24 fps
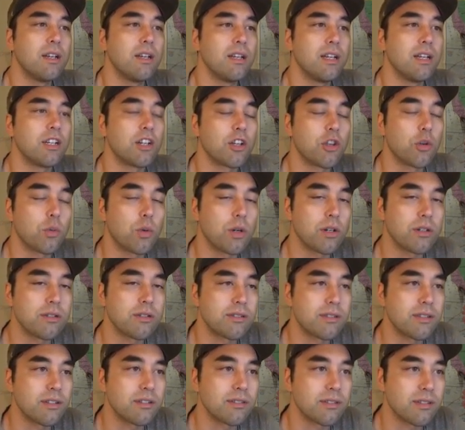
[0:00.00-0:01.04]
in other
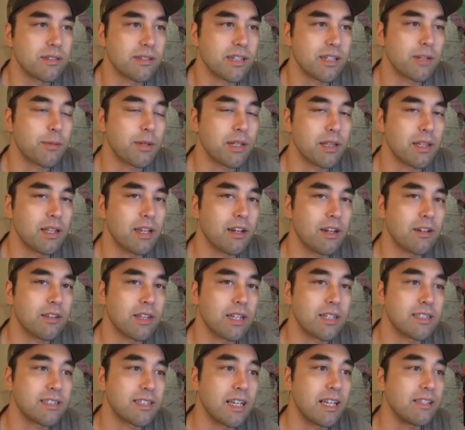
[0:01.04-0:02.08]
words, there's a sediment layer
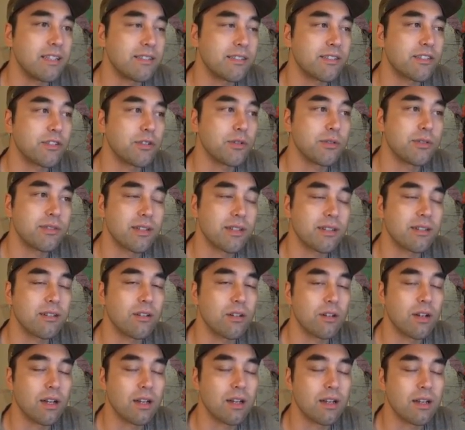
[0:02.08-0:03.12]
that dates to six,
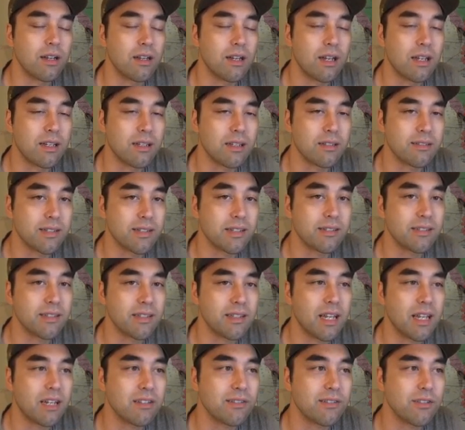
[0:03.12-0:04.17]
uh, uh
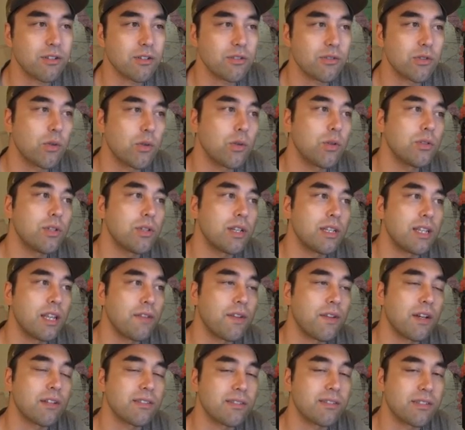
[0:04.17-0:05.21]
16,000 years old, and they
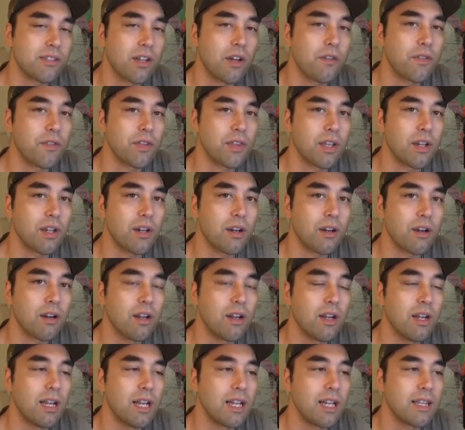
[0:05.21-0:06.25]
found stuff in there,
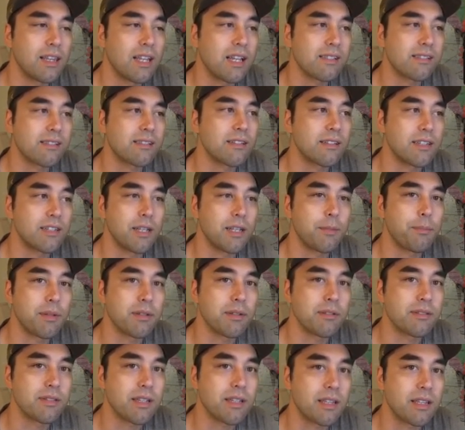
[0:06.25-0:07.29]
and that's the
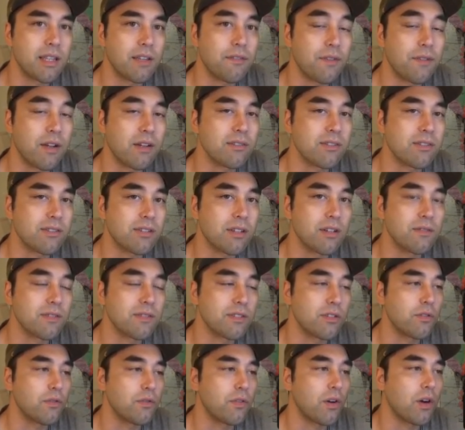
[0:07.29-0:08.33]
deepest that they found stuff
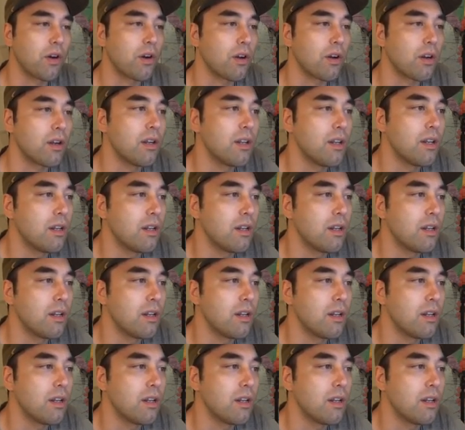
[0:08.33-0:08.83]
so far.